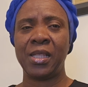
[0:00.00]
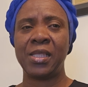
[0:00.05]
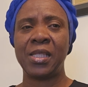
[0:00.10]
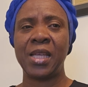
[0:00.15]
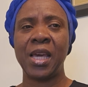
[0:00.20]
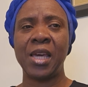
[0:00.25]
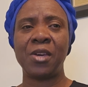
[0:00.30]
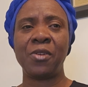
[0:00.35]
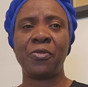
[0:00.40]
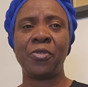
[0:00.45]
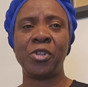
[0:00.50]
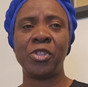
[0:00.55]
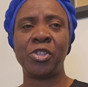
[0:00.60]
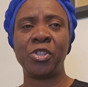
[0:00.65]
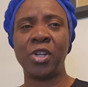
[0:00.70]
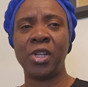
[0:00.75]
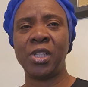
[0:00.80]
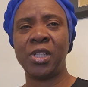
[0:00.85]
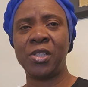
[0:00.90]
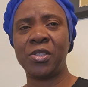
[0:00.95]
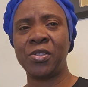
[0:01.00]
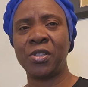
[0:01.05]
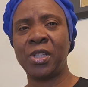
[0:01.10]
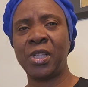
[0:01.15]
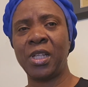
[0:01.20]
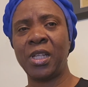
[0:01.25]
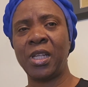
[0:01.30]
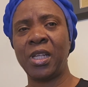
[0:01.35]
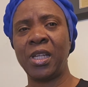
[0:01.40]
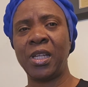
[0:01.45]
Thank you for joining
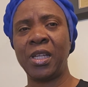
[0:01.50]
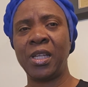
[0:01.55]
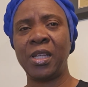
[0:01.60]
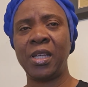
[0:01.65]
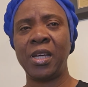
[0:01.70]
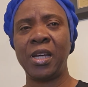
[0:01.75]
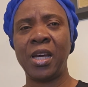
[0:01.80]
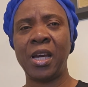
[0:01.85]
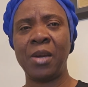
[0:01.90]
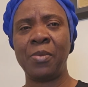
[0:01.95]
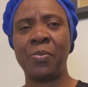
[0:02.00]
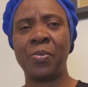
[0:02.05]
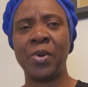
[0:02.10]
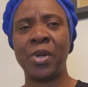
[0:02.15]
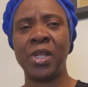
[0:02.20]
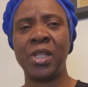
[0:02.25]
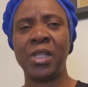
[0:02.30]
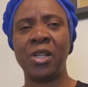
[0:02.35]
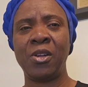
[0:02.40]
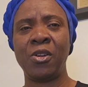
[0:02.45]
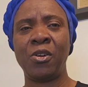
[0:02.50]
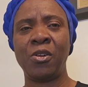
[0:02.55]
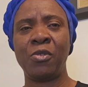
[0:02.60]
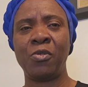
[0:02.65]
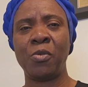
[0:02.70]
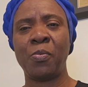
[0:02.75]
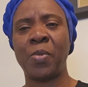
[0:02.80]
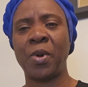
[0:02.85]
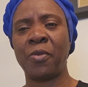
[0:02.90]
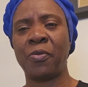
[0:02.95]
today. I pray the Lord
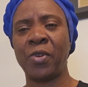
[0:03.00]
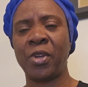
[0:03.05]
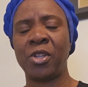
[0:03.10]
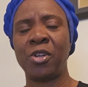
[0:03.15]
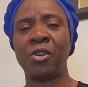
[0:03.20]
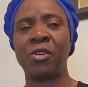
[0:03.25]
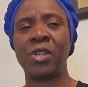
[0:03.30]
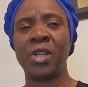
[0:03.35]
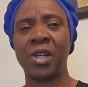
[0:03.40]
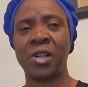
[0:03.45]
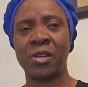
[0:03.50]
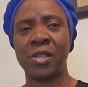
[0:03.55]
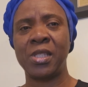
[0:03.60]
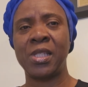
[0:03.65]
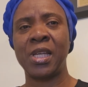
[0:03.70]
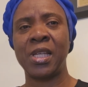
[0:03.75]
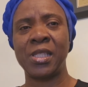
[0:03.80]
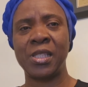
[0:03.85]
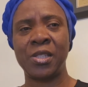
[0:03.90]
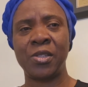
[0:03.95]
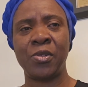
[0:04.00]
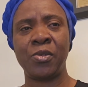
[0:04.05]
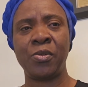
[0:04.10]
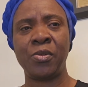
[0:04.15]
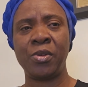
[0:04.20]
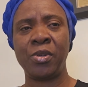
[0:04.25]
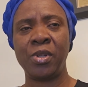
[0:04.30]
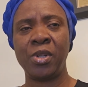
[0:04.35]
will perfect all that concerns you.